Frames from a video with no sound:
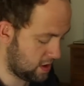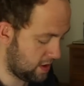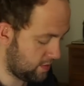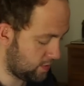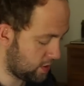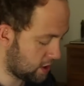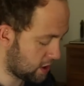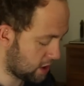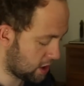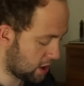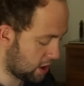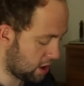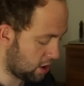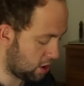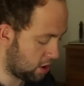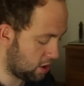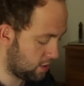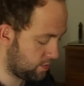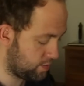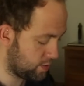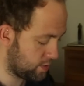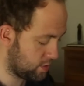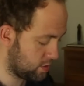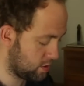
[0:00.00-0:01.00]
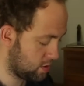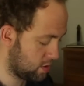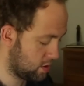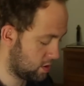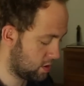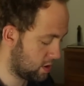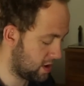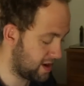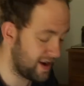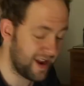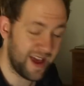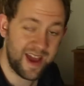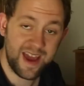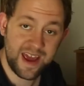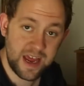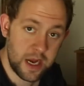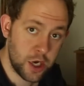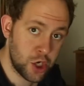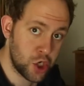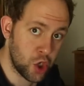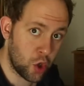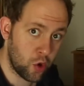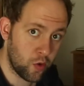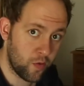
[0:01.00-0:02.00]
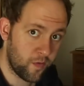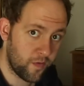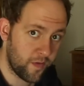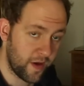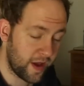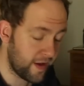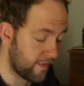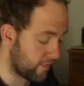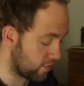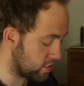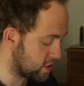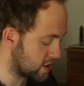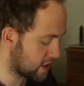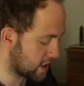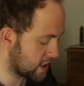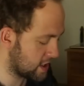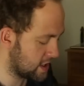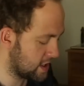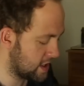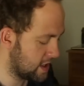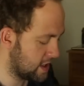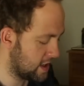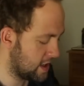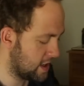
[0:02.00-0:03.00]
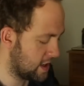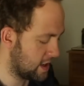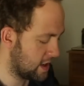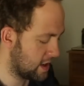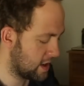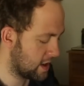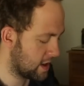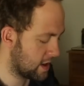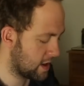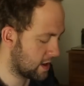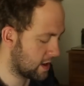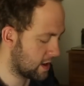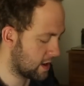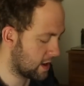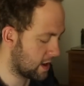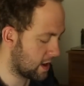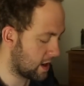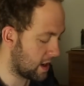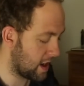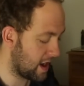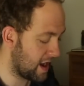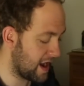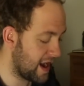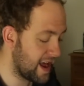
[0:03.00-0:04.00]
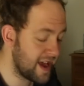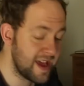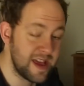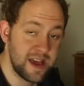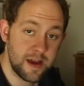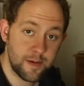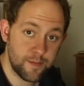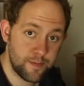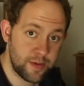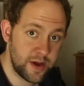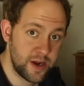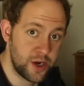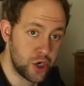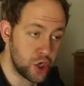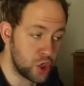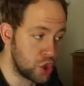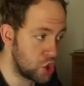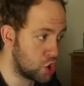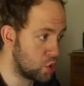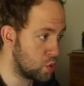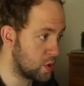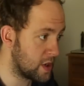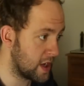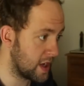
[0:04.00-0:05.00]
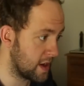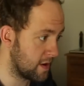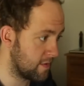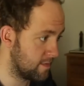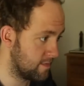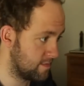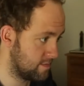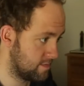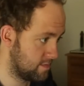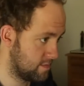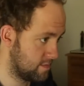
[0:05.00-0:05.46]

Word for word: let me start up an age-old favourite, clay pigeon shooting.